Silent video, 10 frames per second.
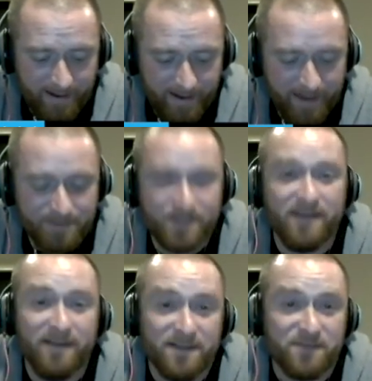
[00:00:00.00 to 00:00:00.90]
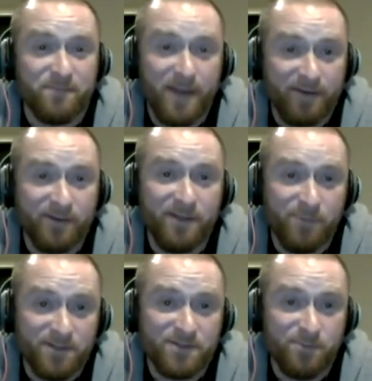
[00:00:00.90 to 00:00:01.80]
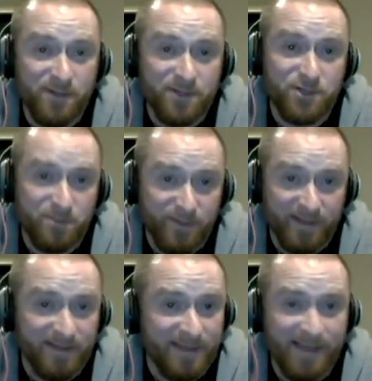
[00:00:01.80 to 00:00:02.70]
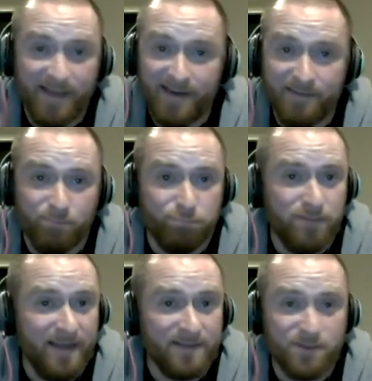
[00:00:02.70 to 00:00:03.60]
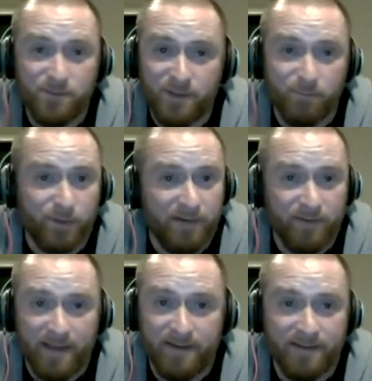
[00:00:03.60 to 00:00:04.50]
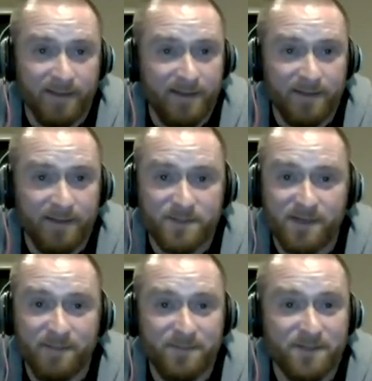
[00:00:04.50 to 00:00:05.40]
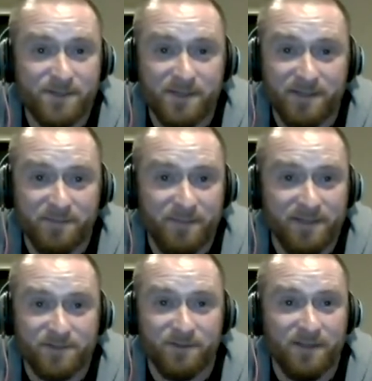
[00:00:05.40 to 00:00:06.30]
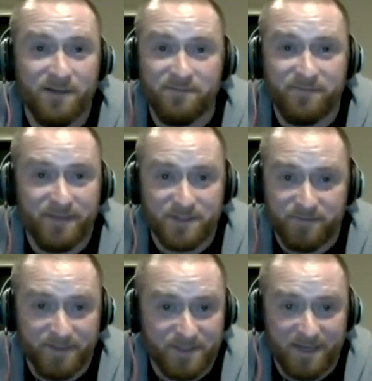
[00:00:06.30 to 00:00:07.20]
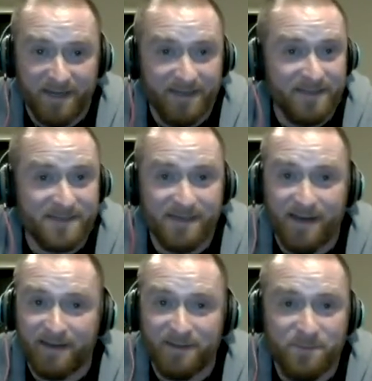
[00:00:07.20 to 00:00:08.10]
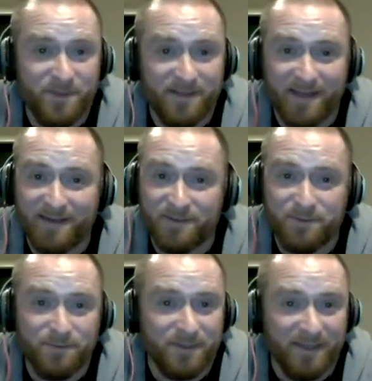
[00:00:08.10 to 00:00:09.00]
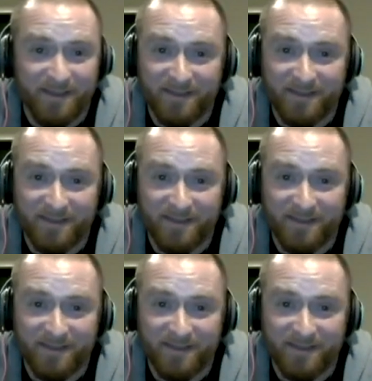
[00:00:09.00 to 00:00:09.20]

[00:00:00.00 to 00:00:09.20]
I'll say this: if Mike really wants to win a chip again, get Antonio Brown out of your lineup. Stop this sentimental love fest for this guy. He's not going to be that dude again.